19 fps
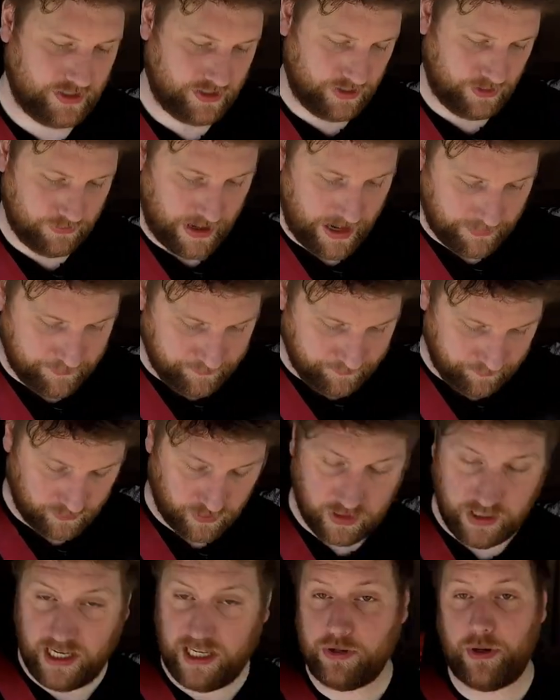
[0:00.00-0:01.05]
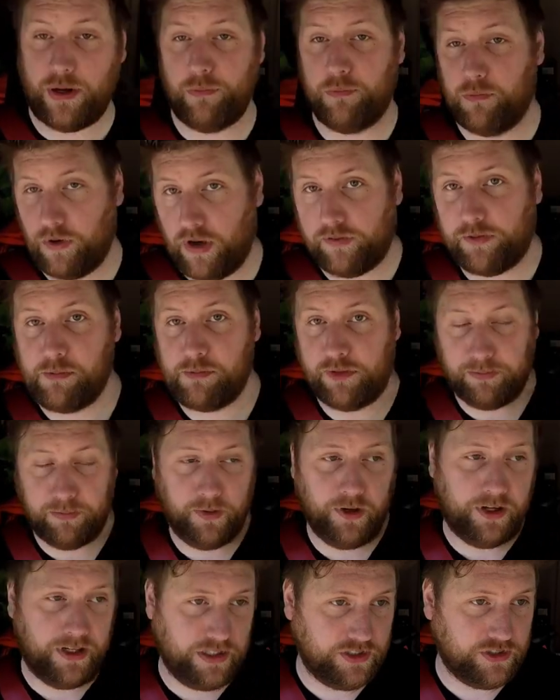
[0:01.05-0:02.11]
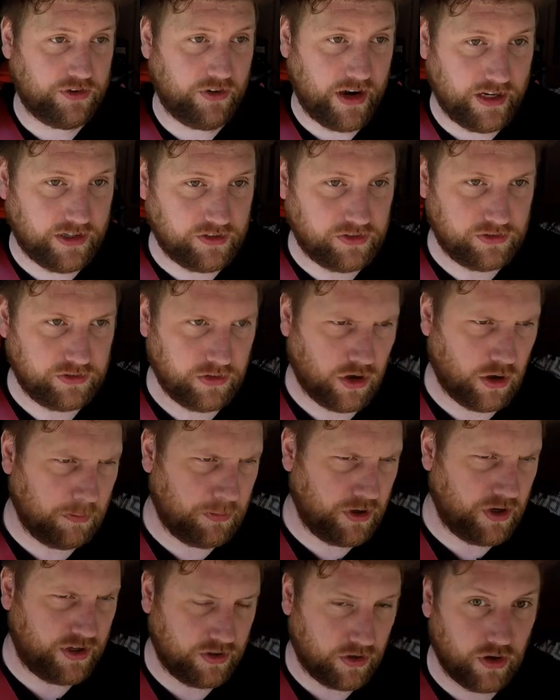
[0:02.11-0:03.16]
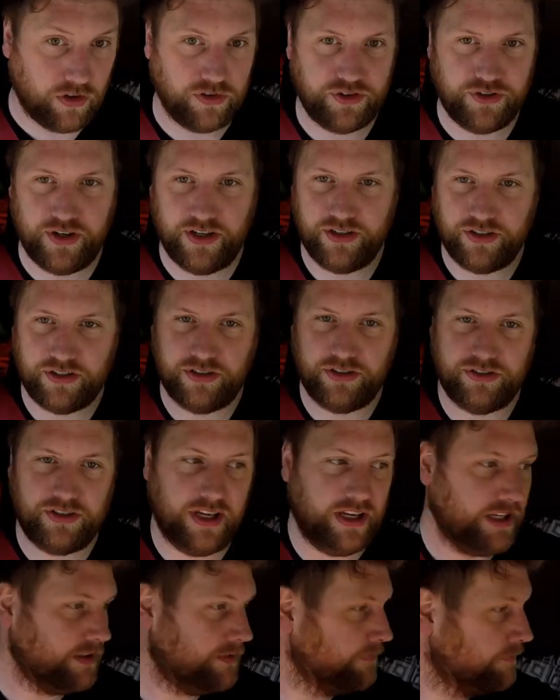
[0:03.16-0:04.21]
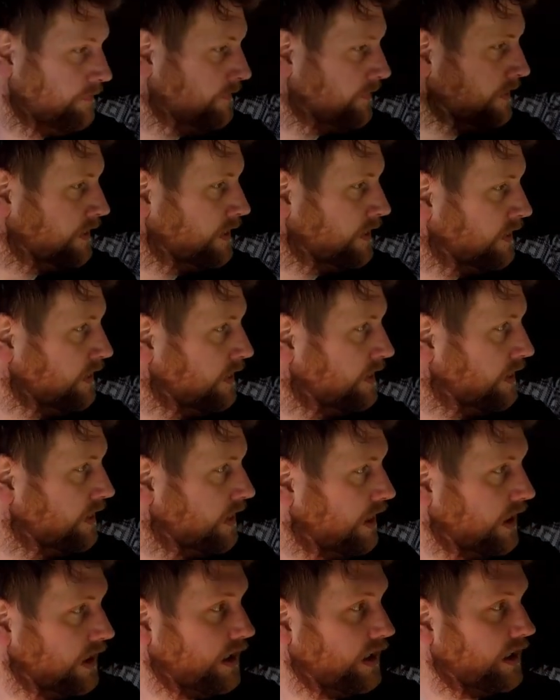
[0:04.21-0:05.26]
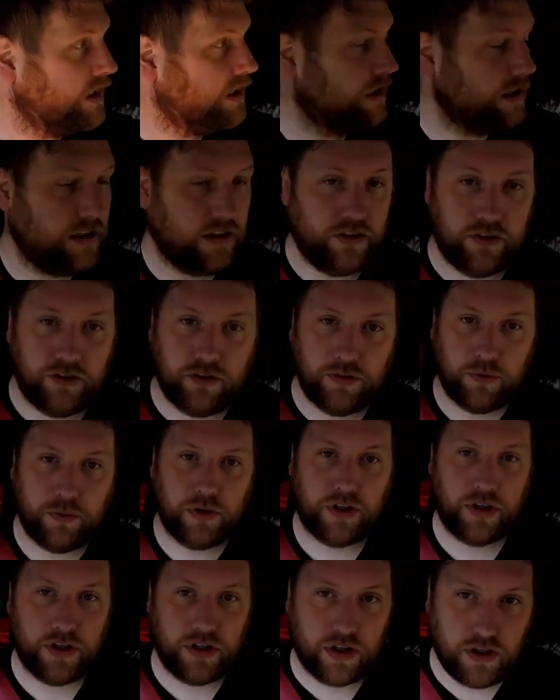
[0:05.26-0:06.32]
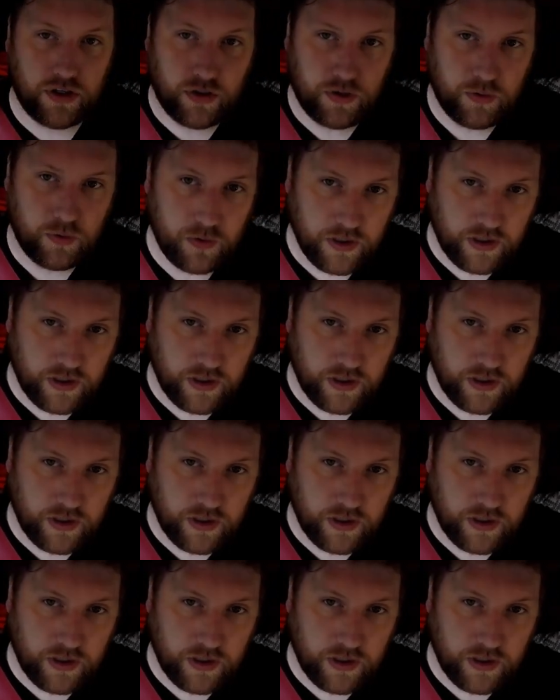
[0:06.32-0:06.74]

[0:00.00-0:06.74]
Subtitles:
Right, either way, we're off up to Burton-in-Trent, or Burton-on-Trent should I say. And we're going to go